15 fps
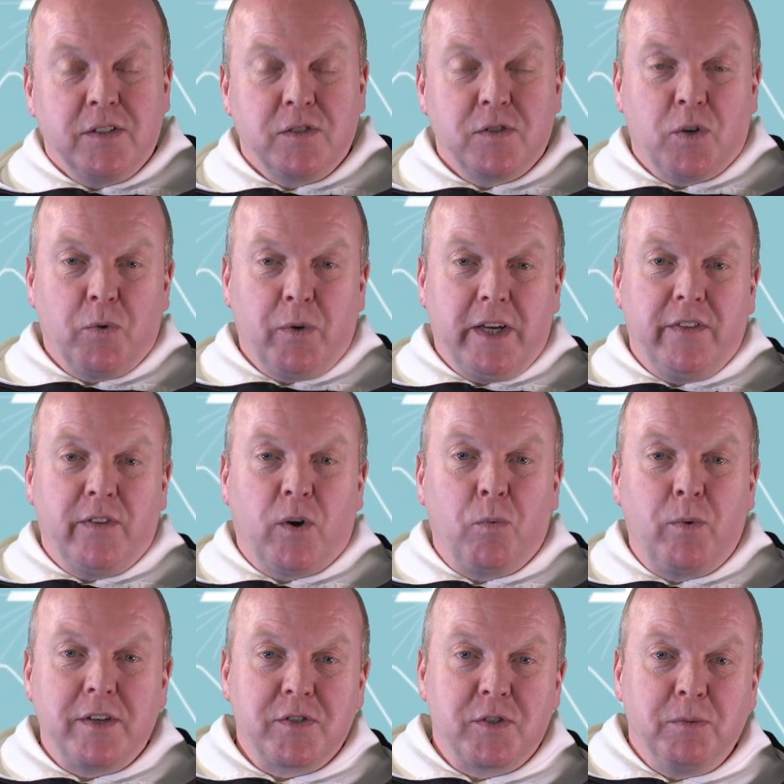So, in their
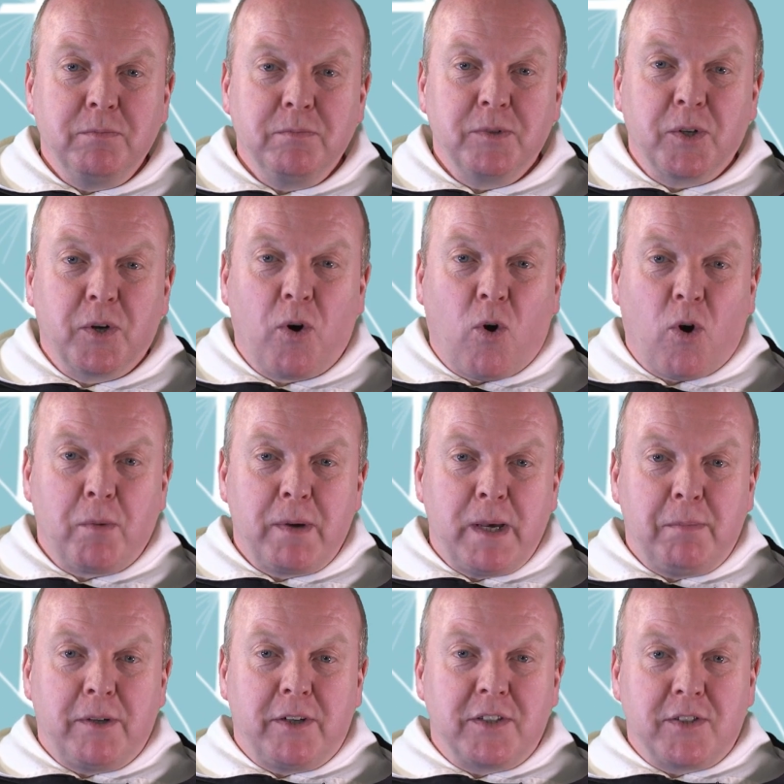wisdom, the Cork
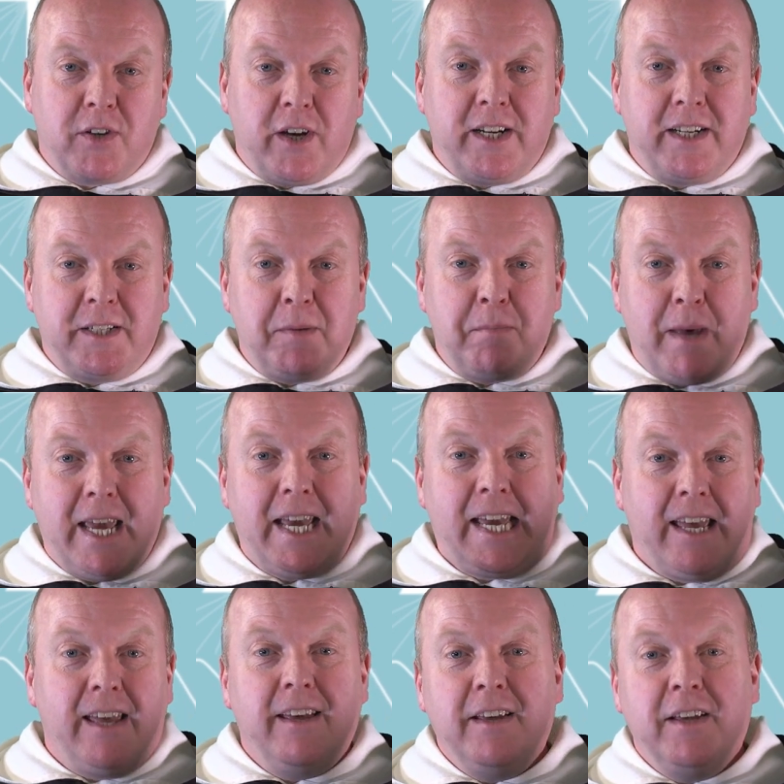people decided to
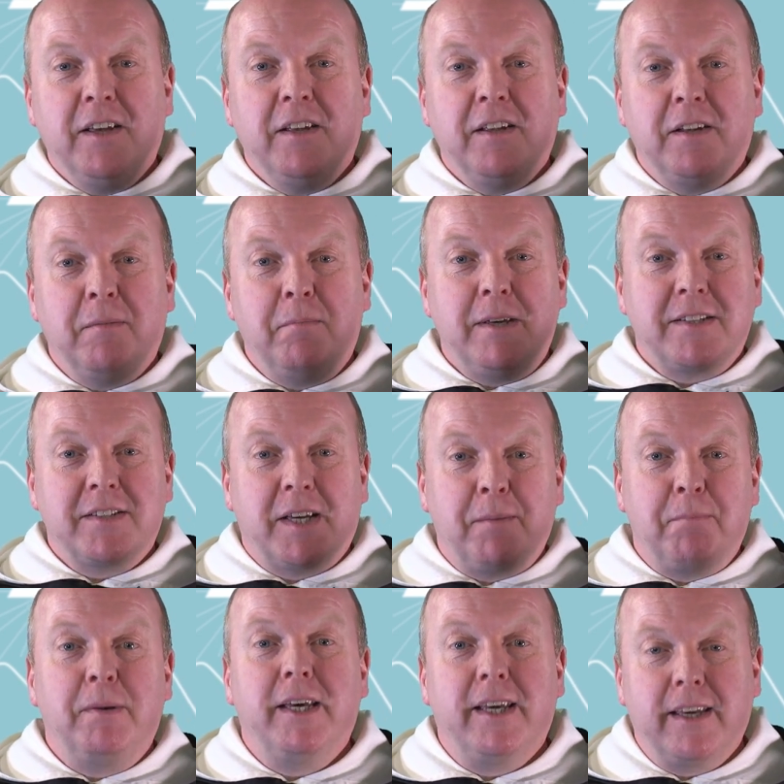bake the
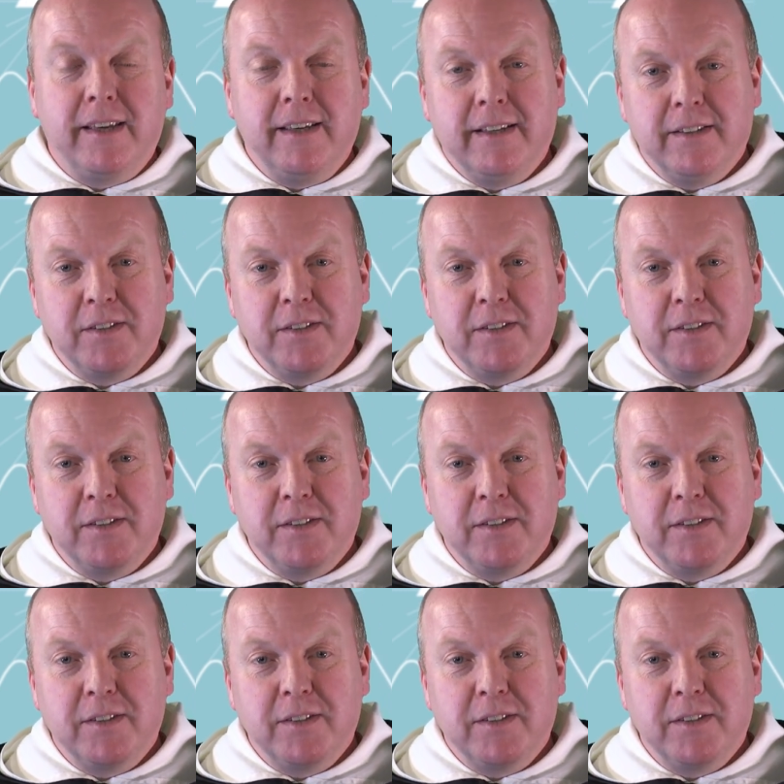biscuit big.